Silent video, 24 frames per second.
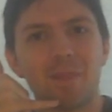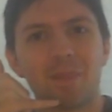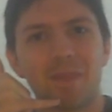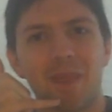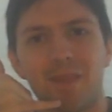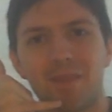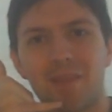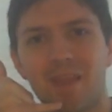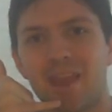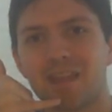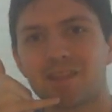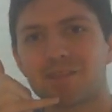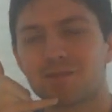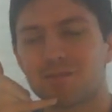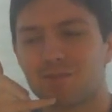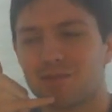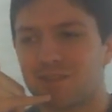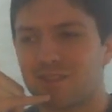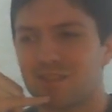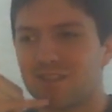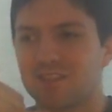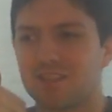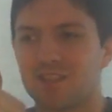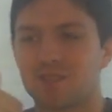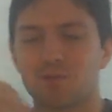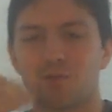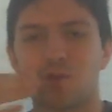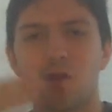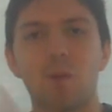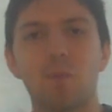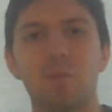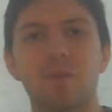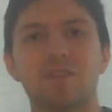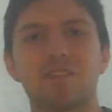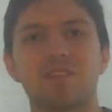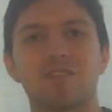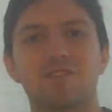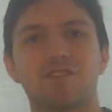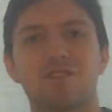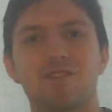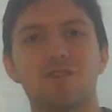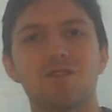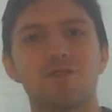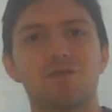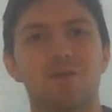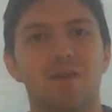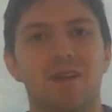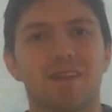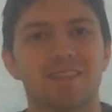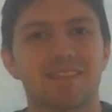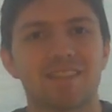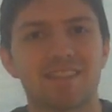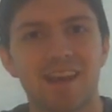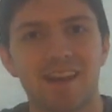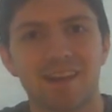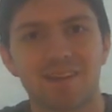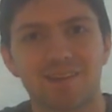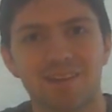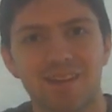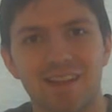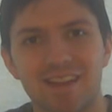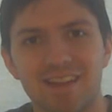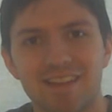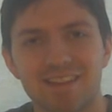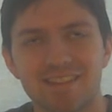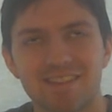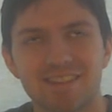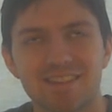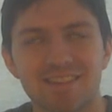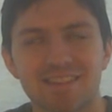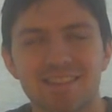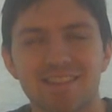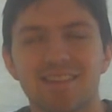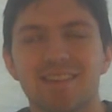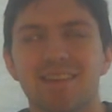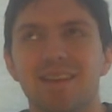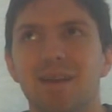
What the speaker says: And the answering machine says, we're open till 2 on Saturdays.